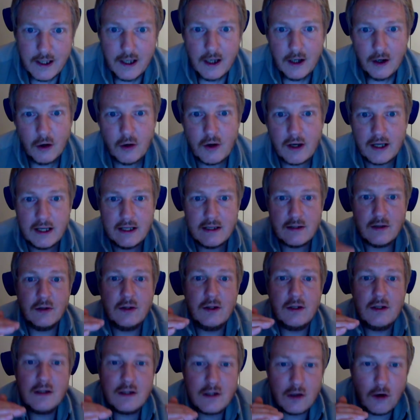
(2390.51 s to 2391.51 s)
Okay,
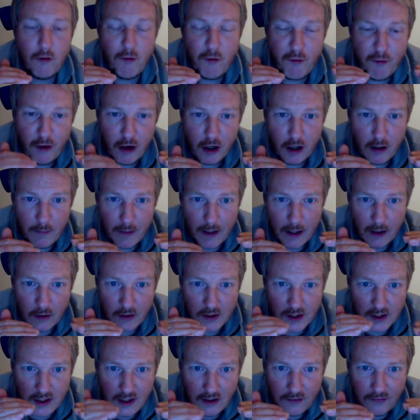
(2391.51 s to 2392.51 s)
so far about the
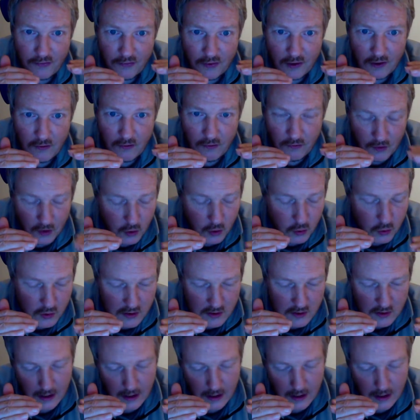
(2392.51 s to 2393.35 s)
different views.